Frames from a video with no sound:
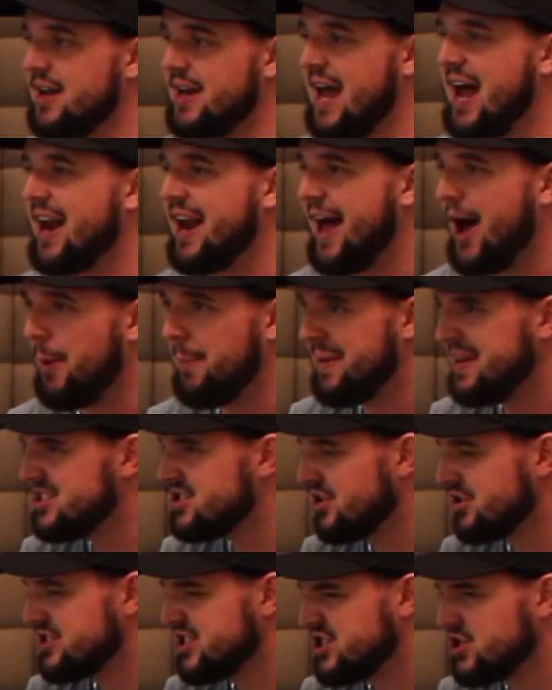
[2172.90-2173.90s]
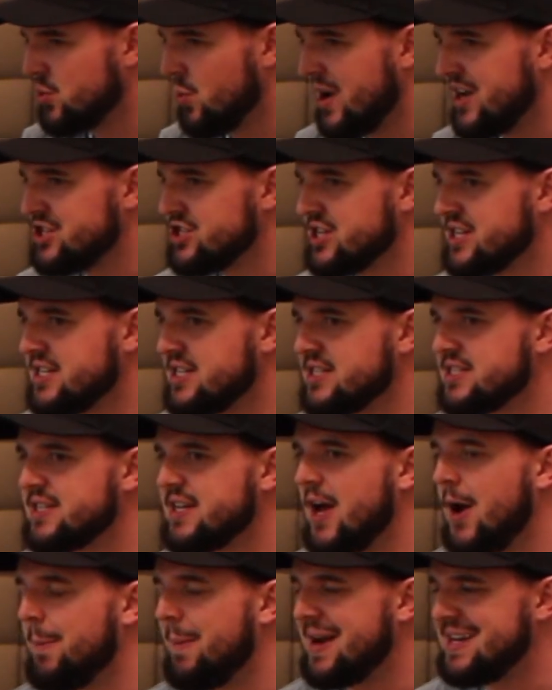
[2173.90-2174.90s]
and how to help me in certain situations
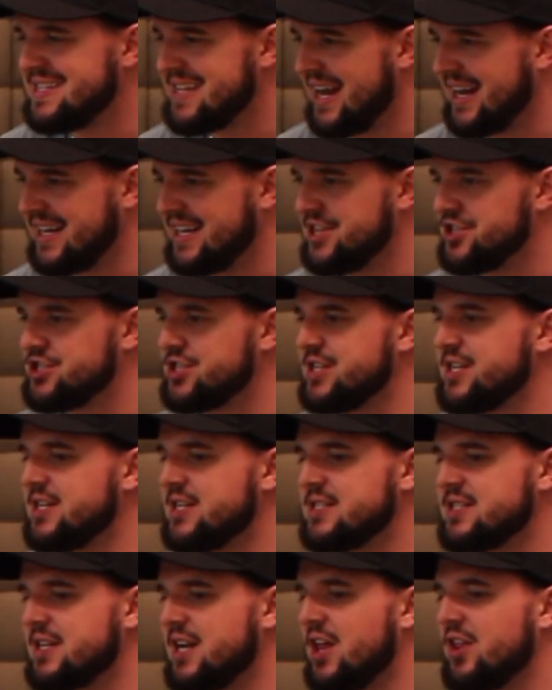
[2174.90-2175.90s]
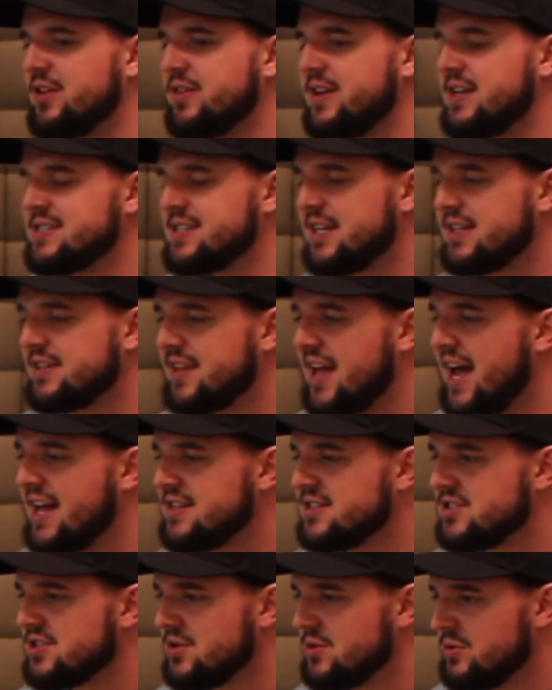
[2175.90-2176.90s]
and help my technicians and other things like
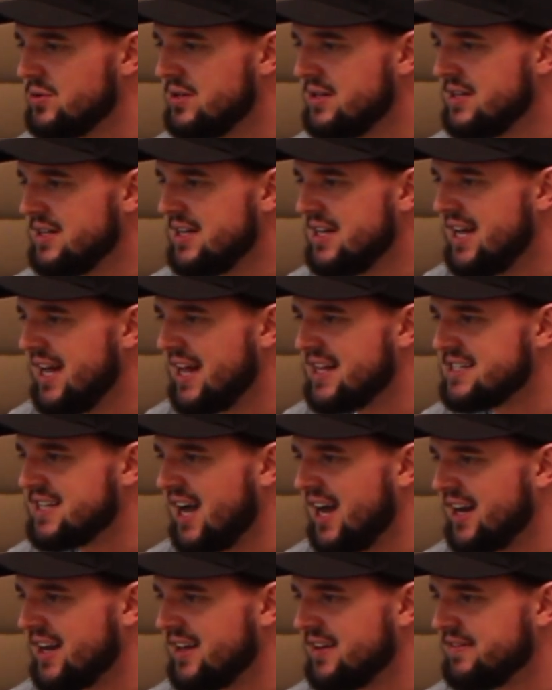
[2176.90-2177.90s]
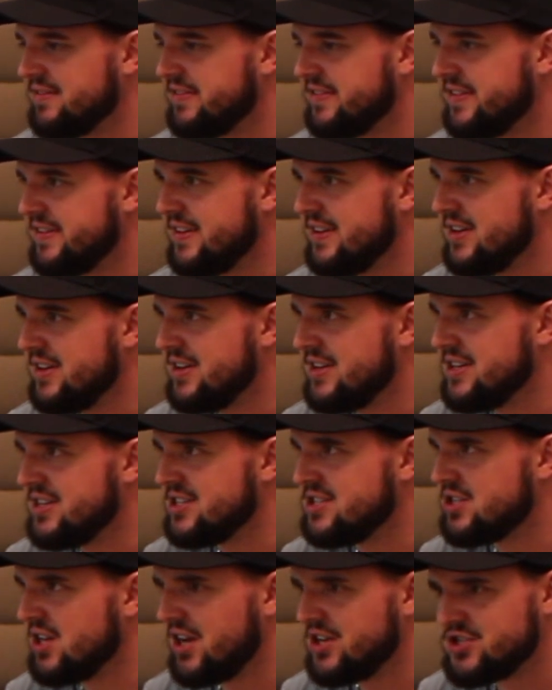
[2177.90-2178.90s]
that. So it's kind of
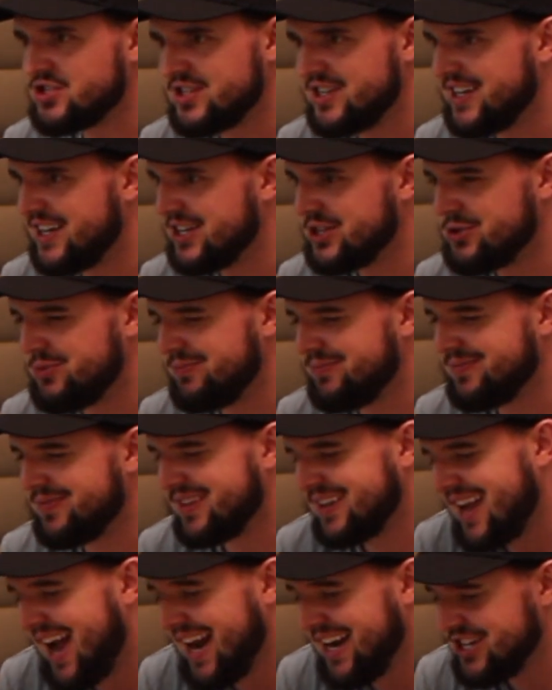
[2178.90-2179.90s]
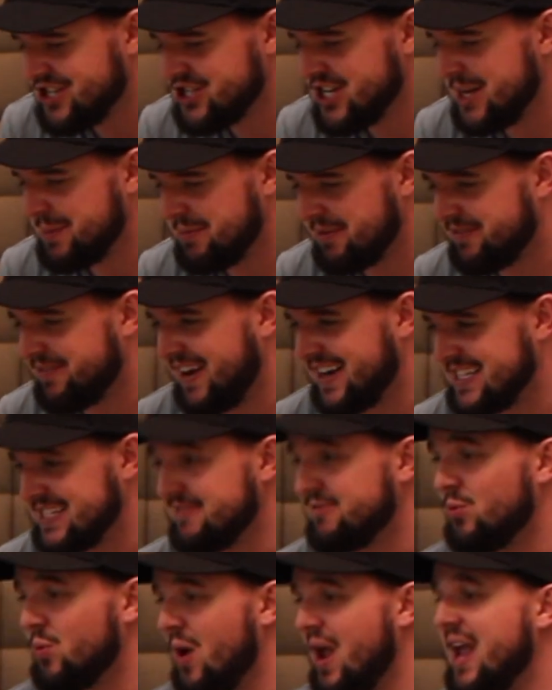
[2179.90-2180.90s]
such a kind of cheap,
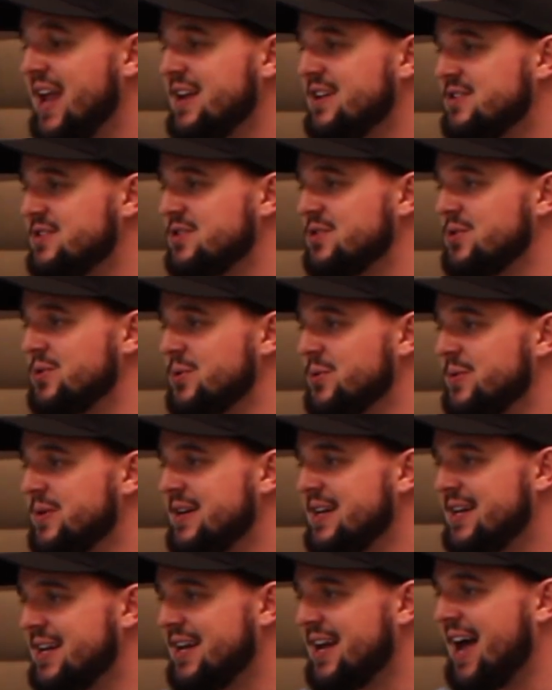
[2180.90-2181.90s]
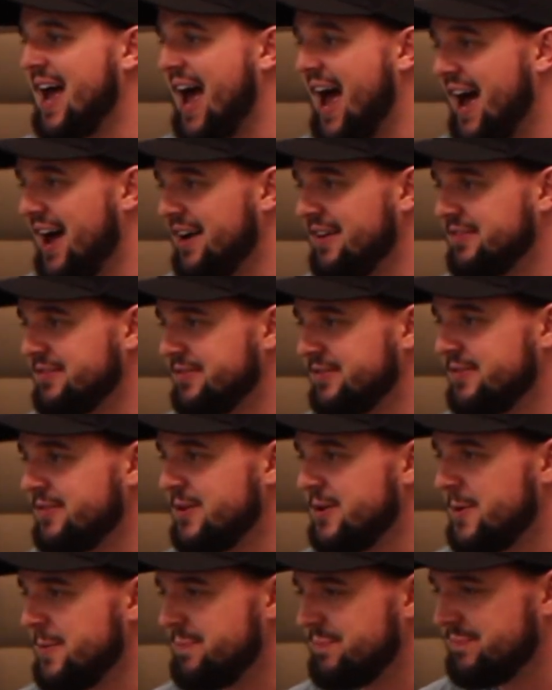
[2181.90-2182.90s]
effective way to have
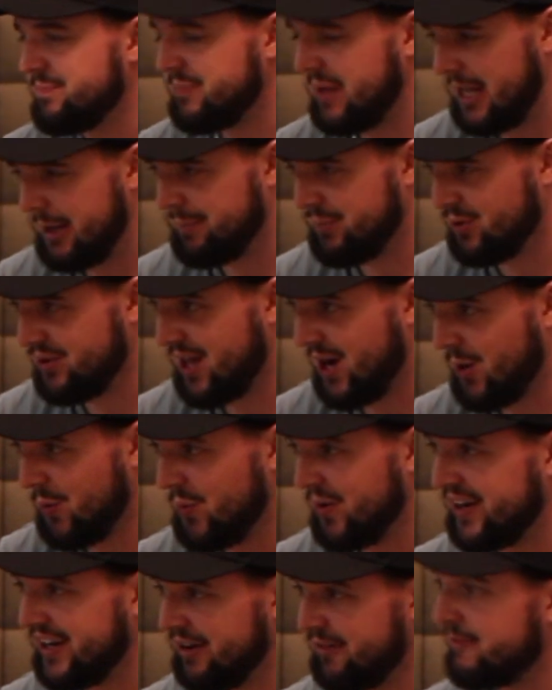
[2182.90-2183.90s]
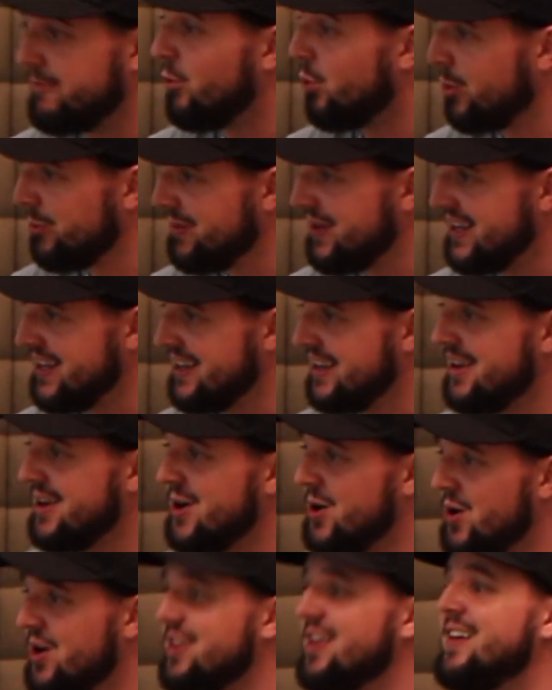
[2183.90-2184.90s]
people that are working for me
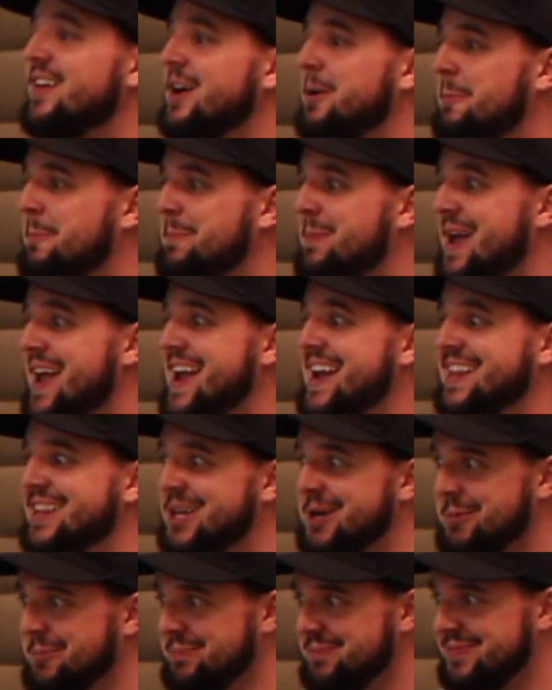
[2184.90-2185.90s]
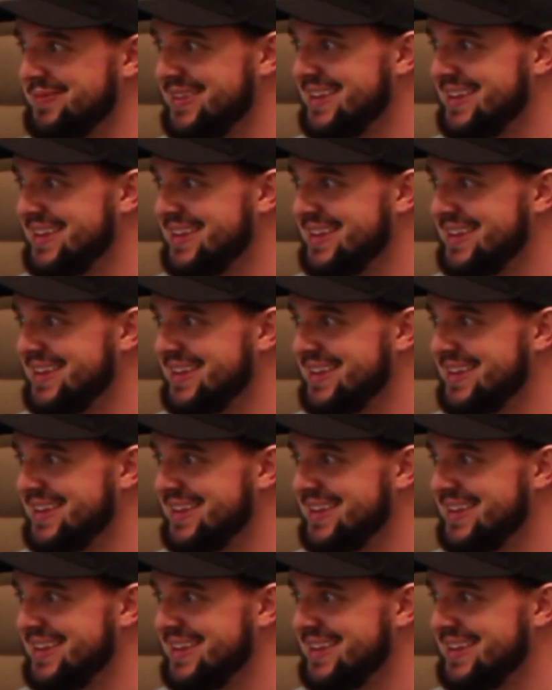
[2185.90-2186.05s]
without like paying them